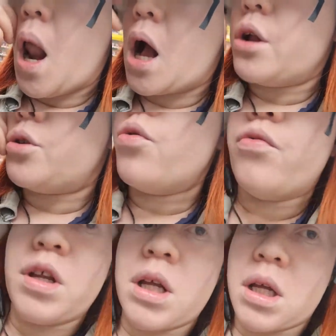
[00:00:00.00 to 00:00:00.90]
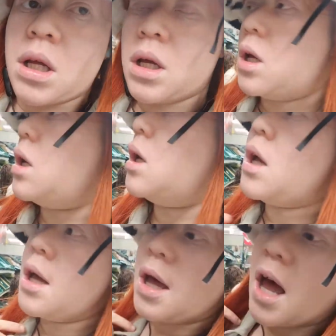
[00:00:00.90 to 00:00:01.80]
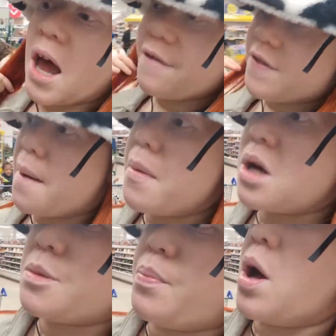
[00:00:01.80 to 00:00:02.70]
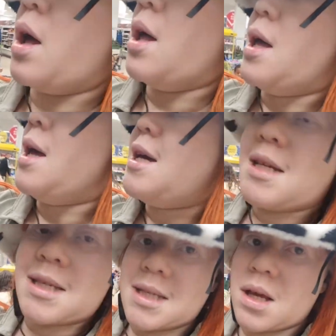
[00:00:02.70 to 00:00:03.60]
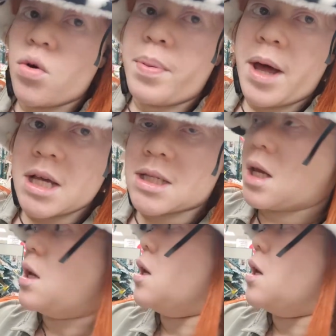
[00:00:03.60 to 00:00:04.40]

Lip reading: I don't really have that much, but he's a single person.